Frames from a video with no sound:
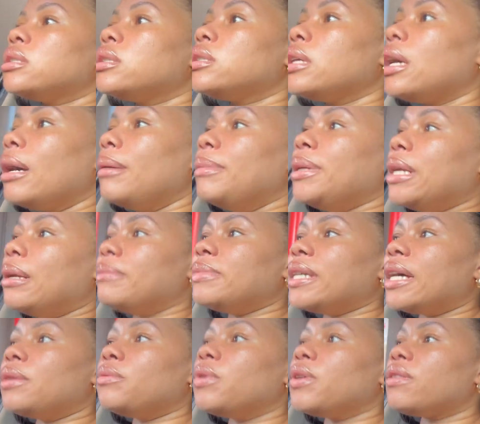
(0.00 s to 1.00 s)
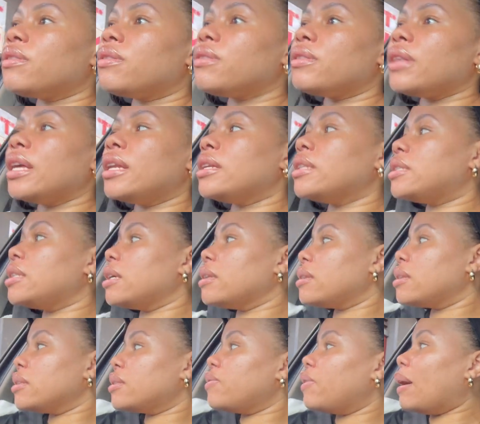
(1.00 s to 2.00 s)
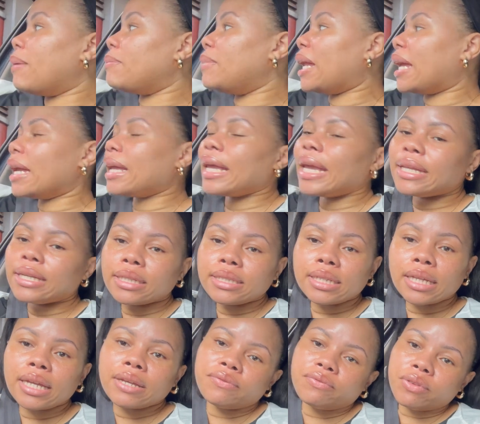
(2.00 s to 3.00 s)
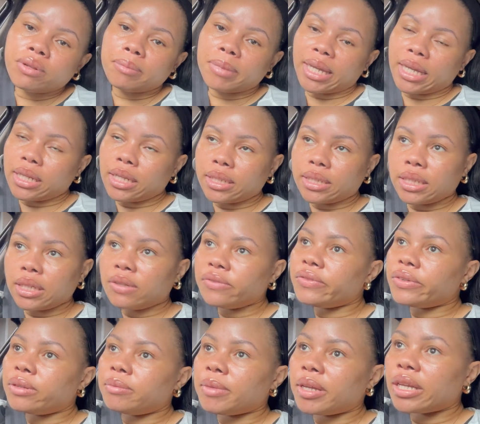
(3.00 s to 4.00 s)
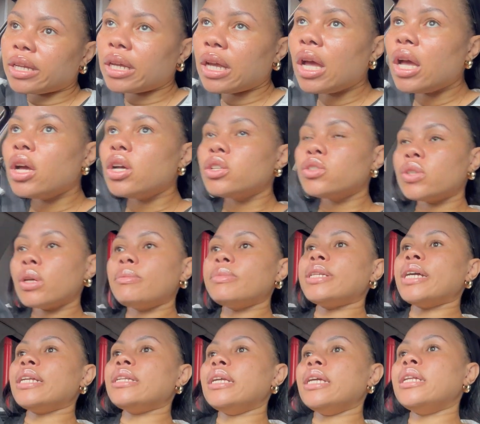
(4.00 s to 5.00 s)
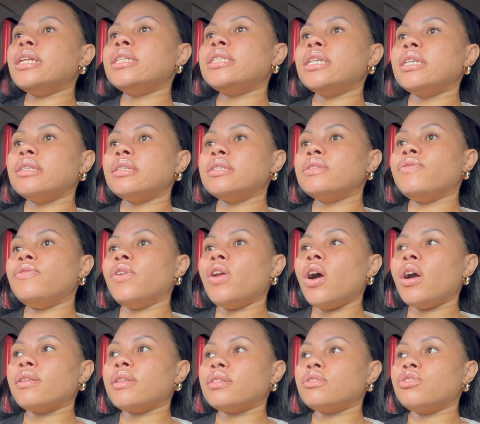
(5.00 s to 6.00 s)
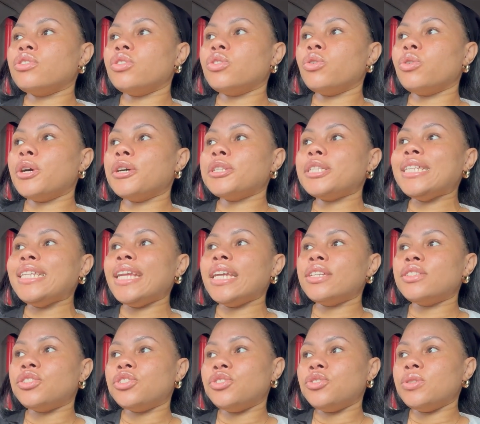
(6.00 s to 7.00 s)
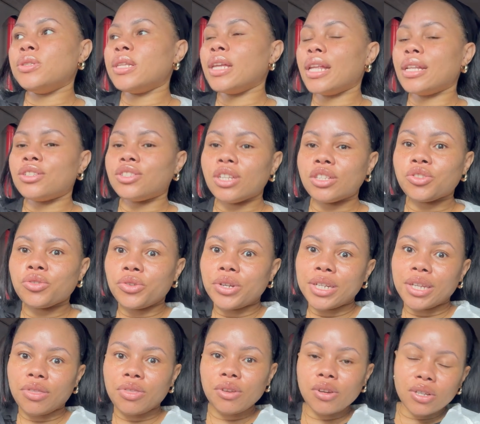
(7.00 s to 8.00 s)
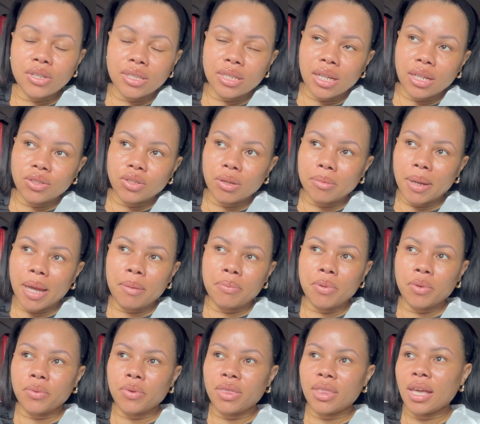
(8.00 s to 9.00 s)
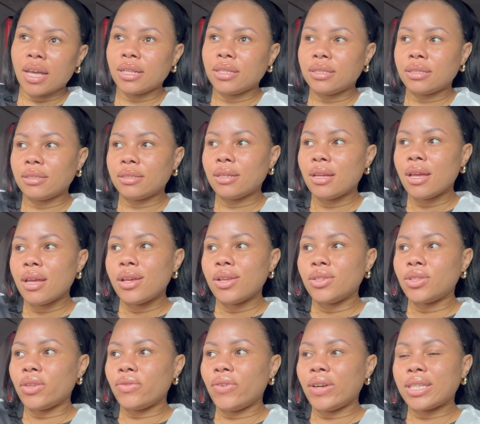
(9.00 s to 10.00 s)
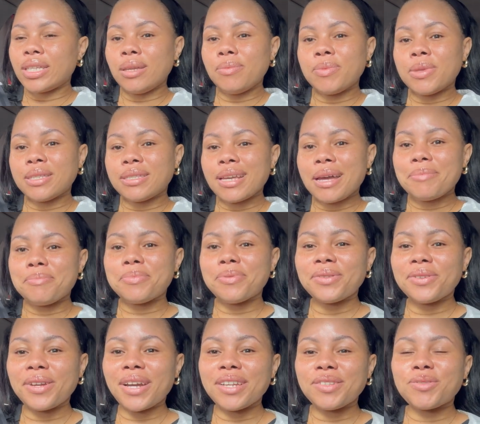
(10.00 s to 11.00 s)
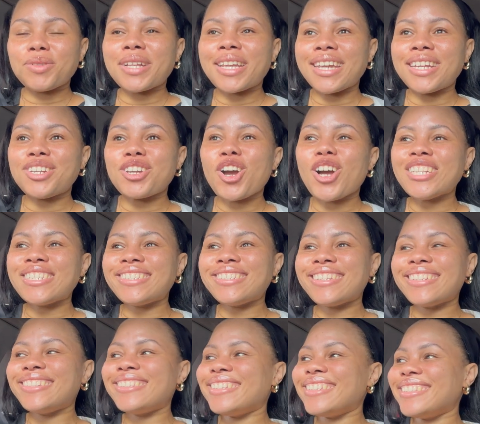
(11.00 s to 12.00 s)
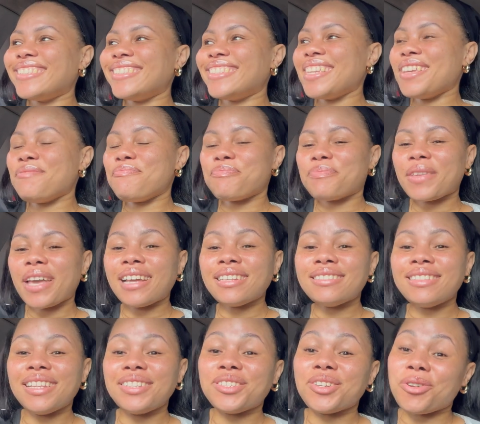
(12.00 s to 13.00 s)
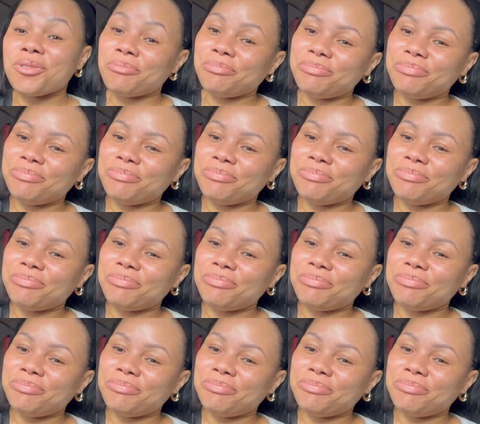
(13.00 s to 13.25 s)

I mean, I'm done with editing this. I'm like editing and filming. So I'm done editing this vlog that's going to go out next Tuesday. And it's already Thursday. So I'm happy with that. So if I keep this up, you guys will get consistency. Guys, let's go.